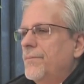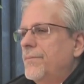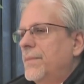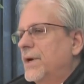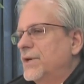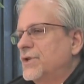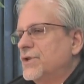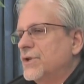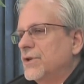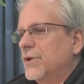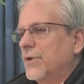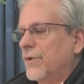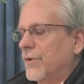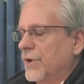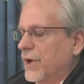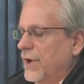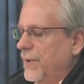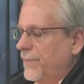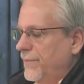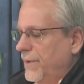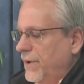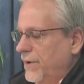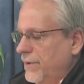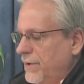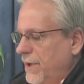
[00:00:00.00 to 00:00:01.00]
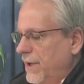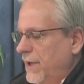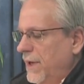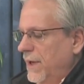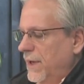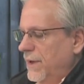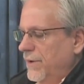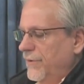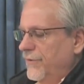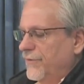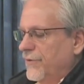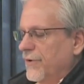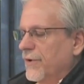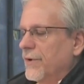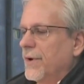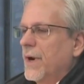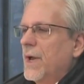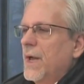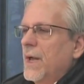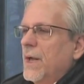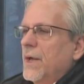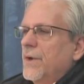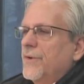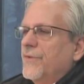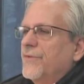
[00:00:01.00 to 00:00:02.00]
missional communities or
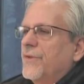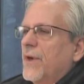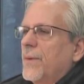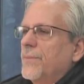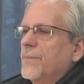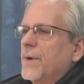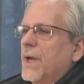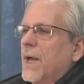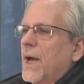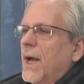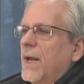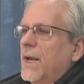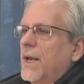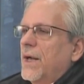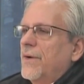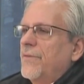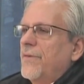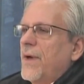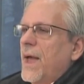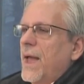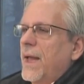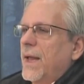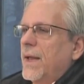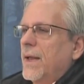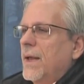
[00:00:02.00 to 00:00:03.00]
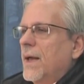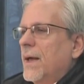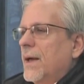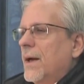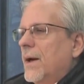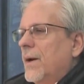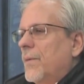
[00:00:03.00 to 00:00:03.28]
some kind of a